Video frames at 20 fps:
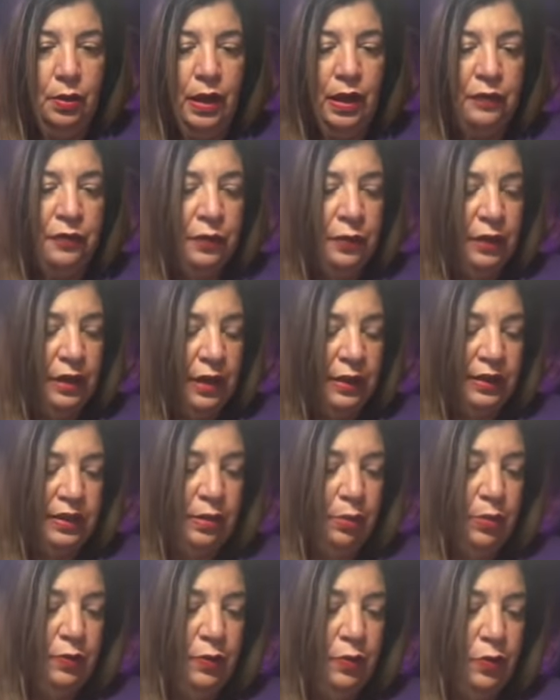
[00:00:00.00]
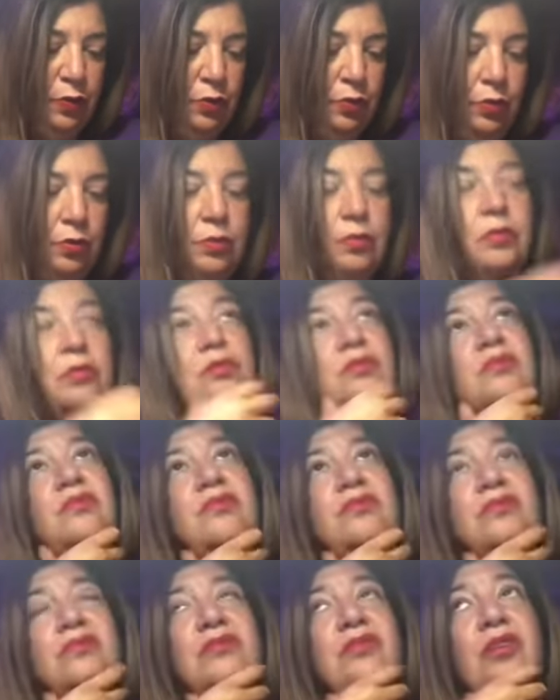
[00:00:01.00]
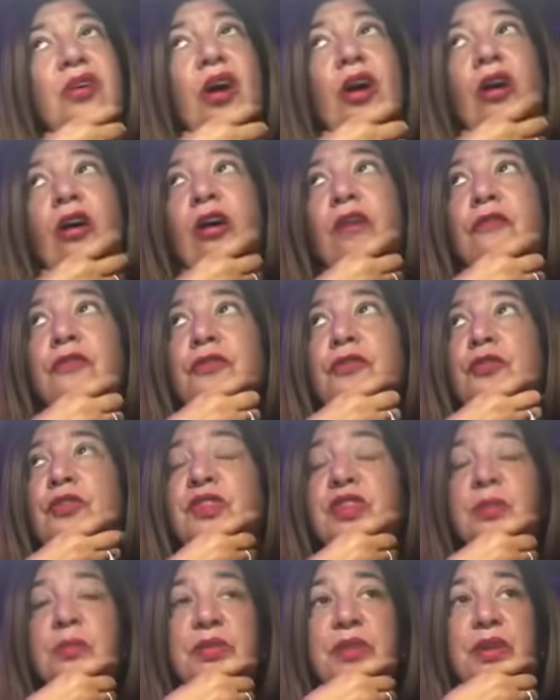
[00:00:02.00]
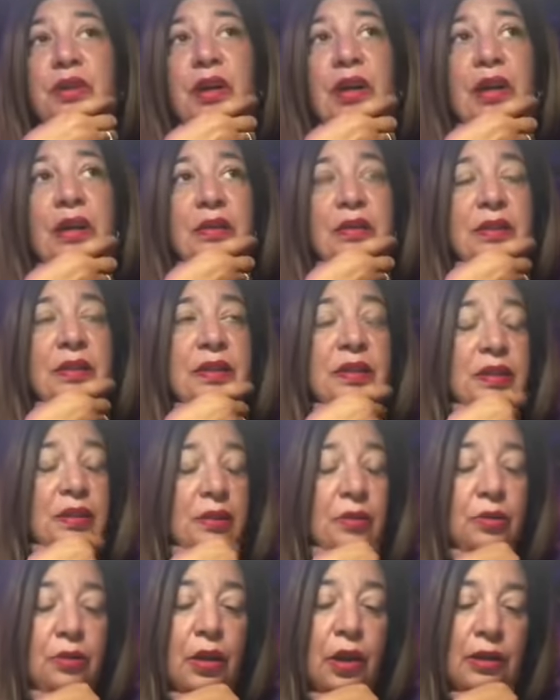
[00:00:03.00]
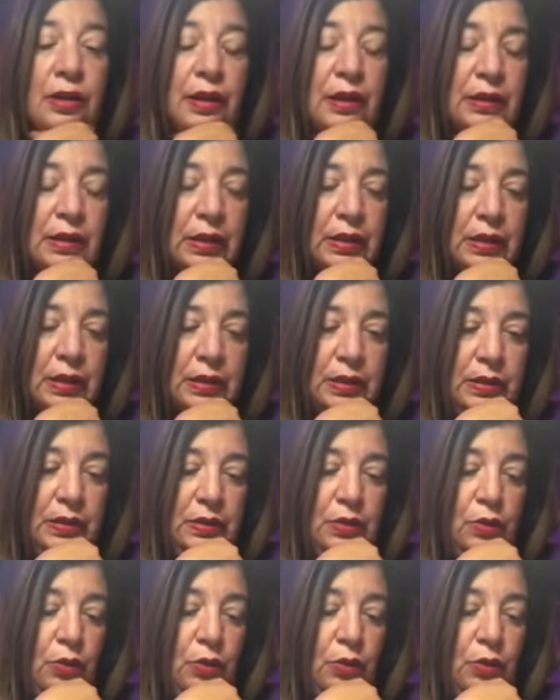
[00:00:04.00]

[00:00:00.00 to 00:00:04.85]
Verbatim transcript: I feel like some of you got offered something and you're not taking it.